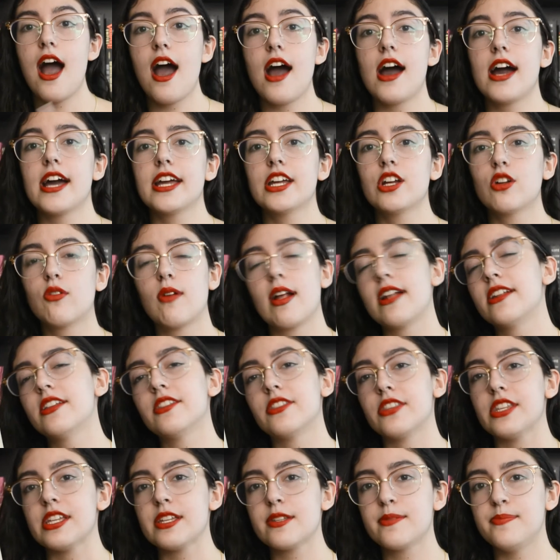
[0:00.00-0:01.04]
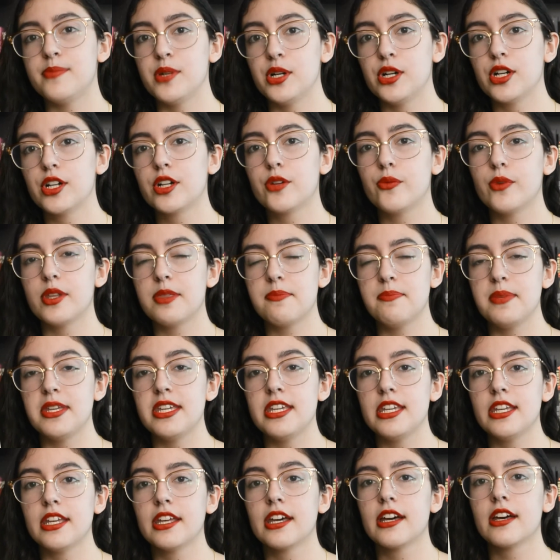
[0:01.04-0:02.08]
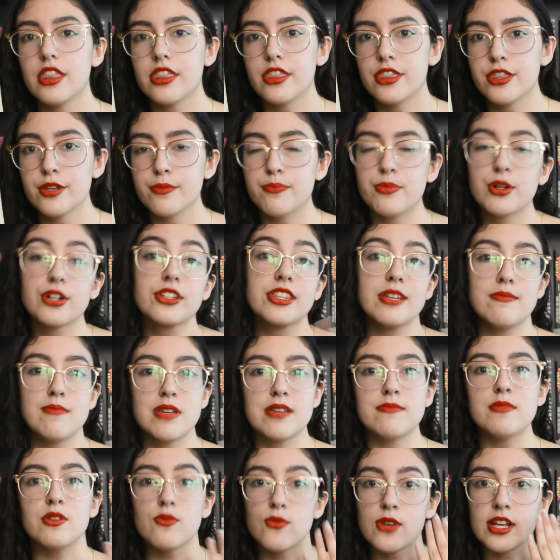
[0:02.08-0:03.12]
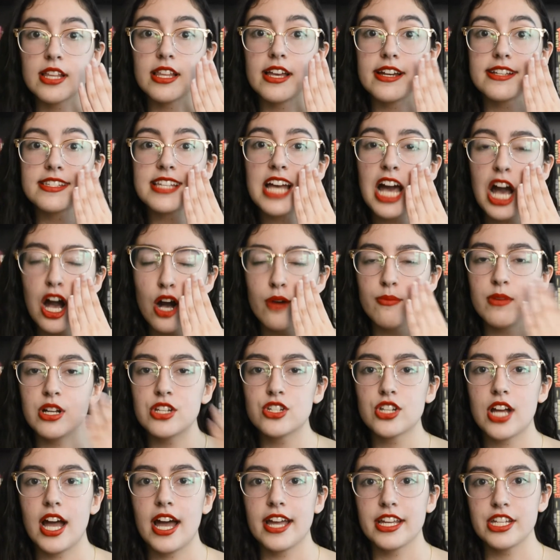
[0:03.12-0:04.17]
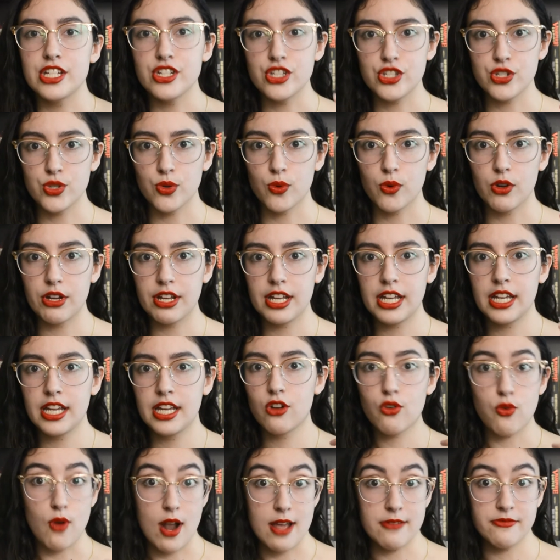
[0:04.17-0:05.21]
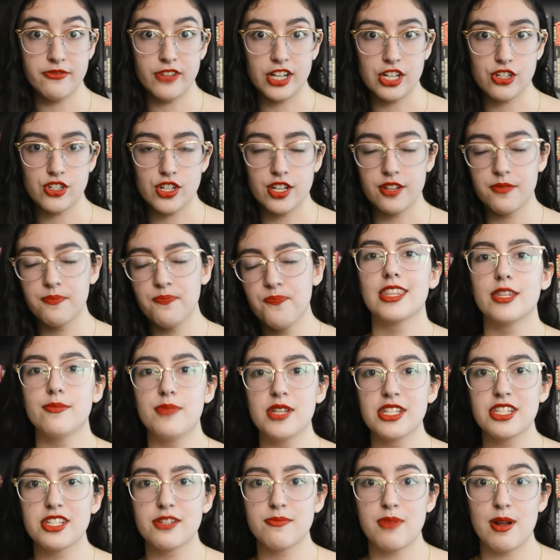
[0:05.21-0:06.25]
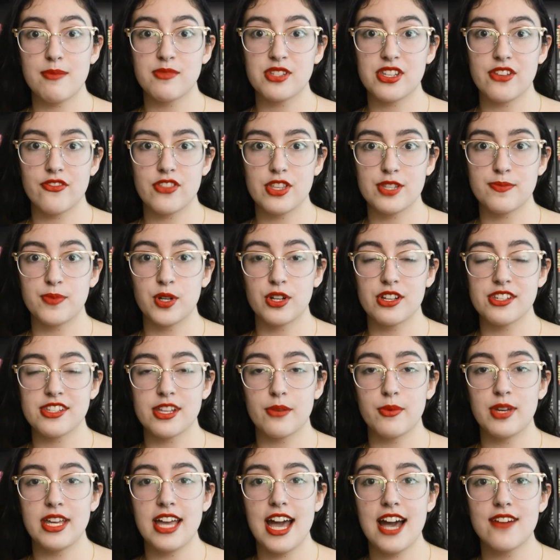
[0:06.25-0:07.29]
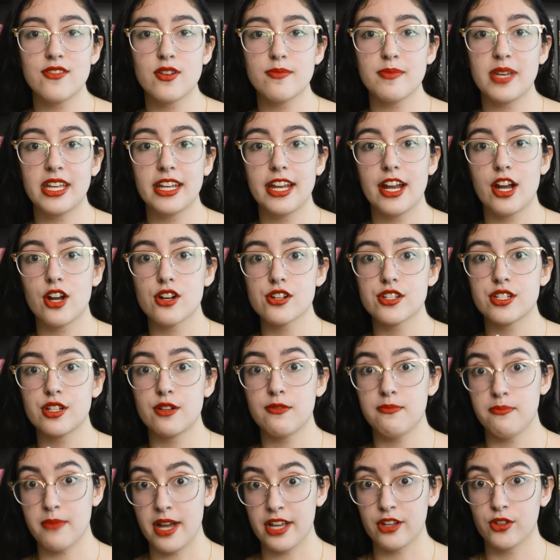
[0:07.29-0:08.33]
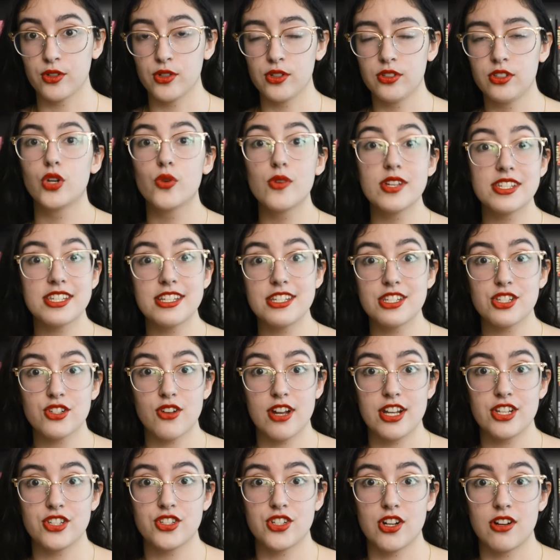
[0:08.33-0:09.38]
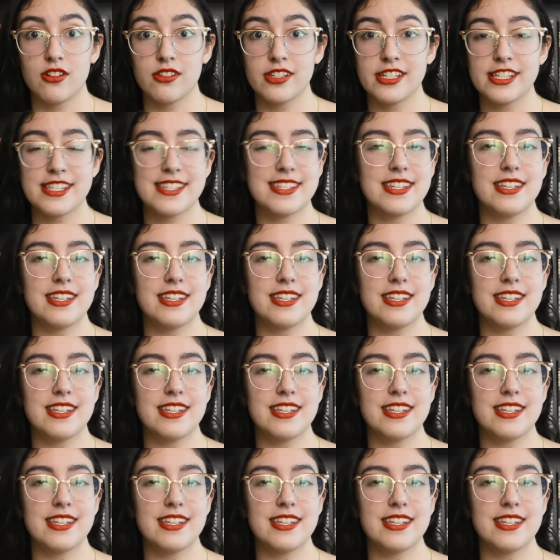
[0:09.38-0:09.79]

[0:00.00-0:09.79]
I credit this book with being the book that made me realize how much I enjoy crime fiction. The basic premise of this book is that we have our main character, Michael, who is a disgraced journalist.